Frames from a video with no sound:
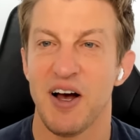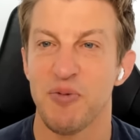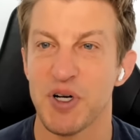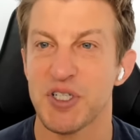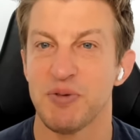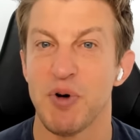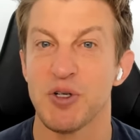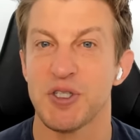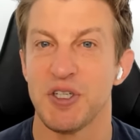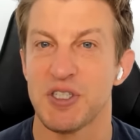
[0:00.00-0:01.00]
much
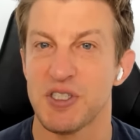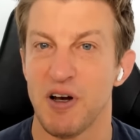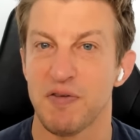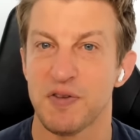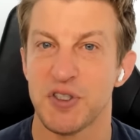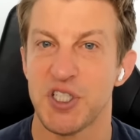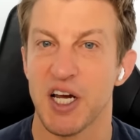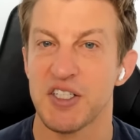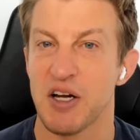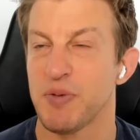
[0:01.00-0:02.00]
most of this stuff
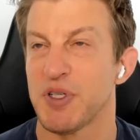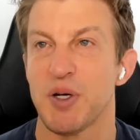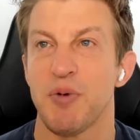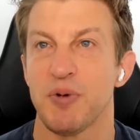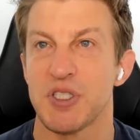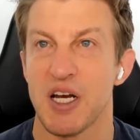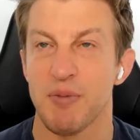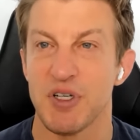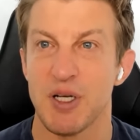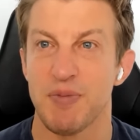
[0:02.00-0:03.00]
checks out. I mean, someone was
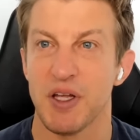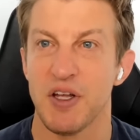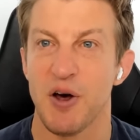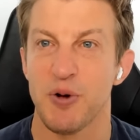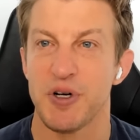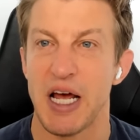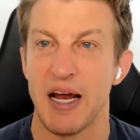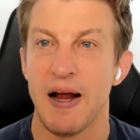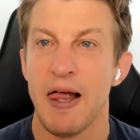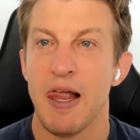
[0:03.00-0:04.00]
sending me something the other
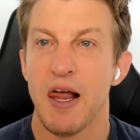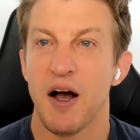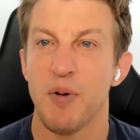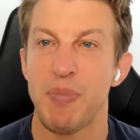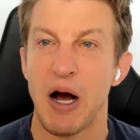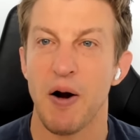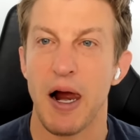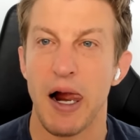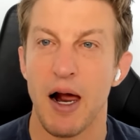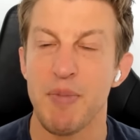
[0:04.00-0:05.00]
day about,
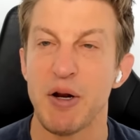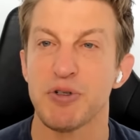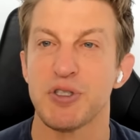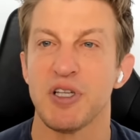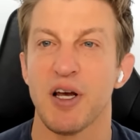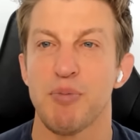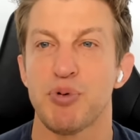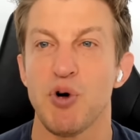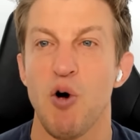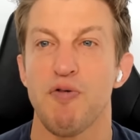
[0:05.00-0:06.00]
I mean, it was like a
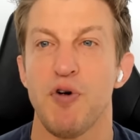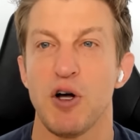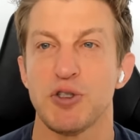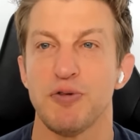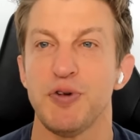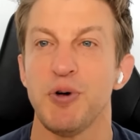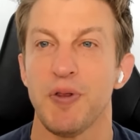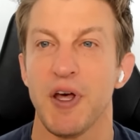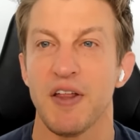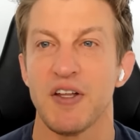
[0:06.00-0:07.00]
pro-fossil
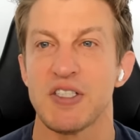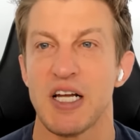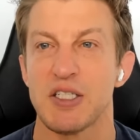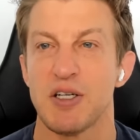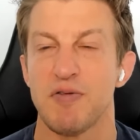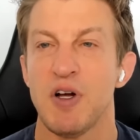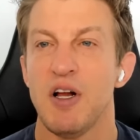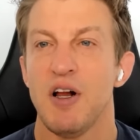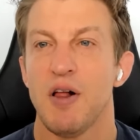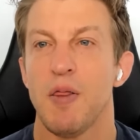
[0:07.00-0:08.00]
fuel thing in the sense of
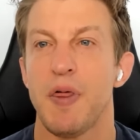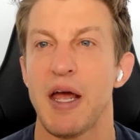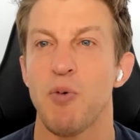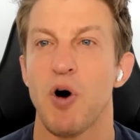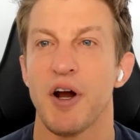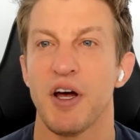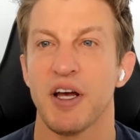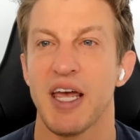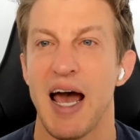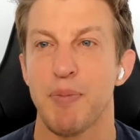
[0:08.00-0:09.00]
they want
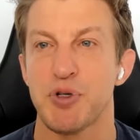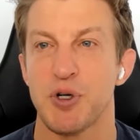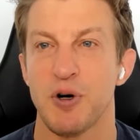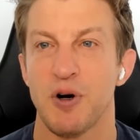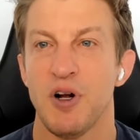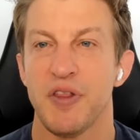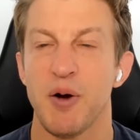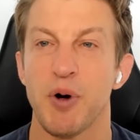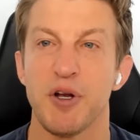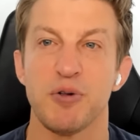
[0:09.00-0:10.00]

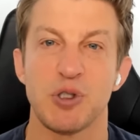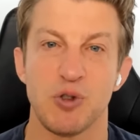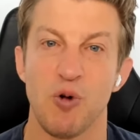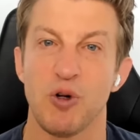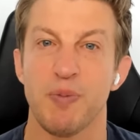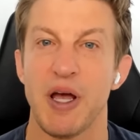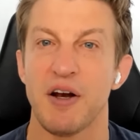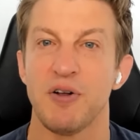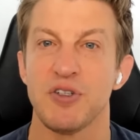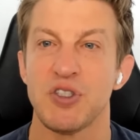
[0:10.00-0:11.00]
to use solar
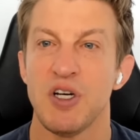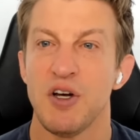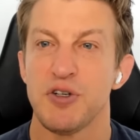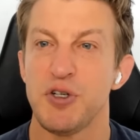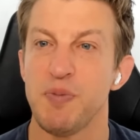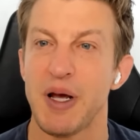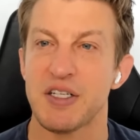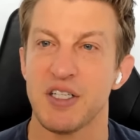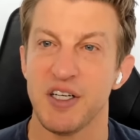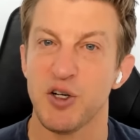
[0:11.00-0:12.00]
panels to
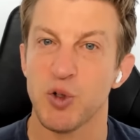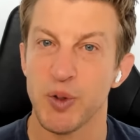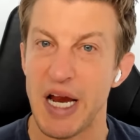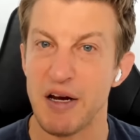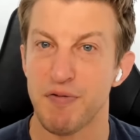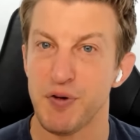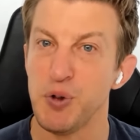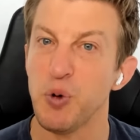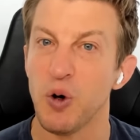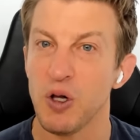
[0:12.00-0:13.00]
basically create
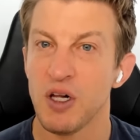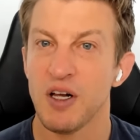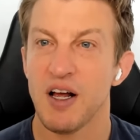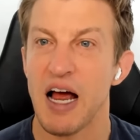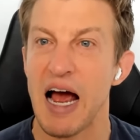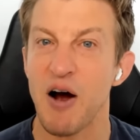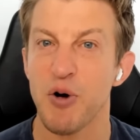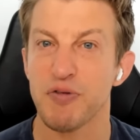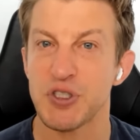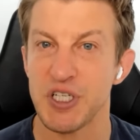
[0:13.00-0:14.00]
fuel
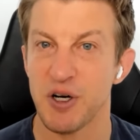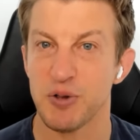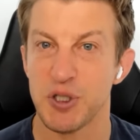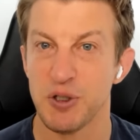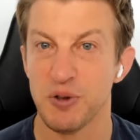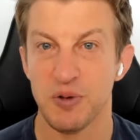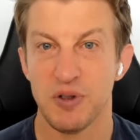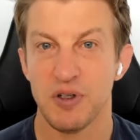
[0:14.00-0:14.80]
out of CO2.